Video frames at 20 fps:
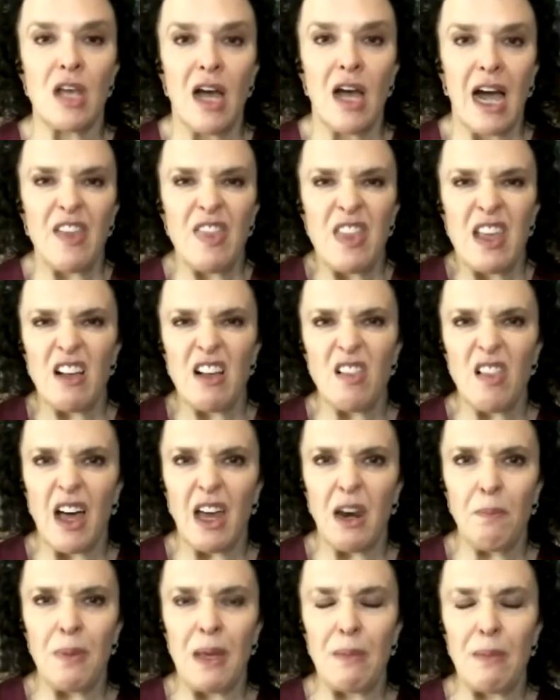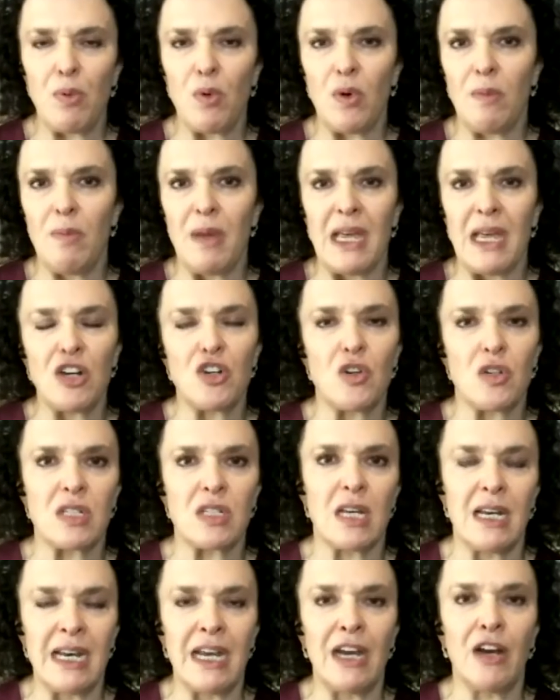I think a lot of people would be
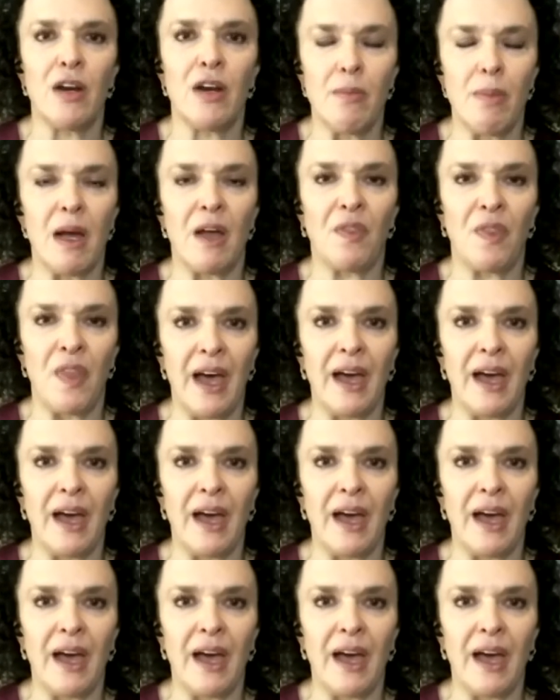interested in hearing about that.